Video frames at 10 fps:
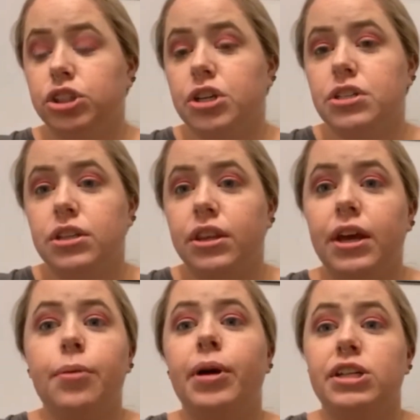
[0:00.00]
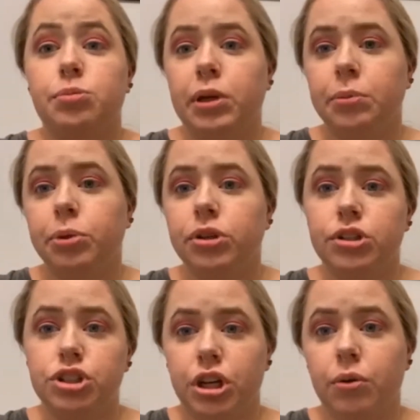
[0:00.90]
just them as people
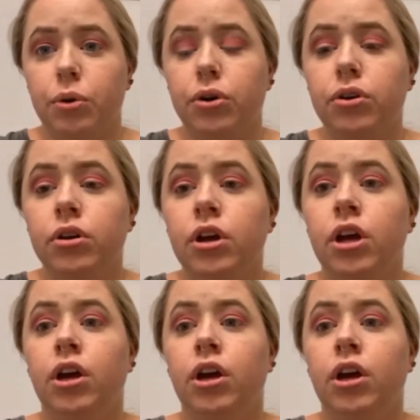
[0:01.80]
in general,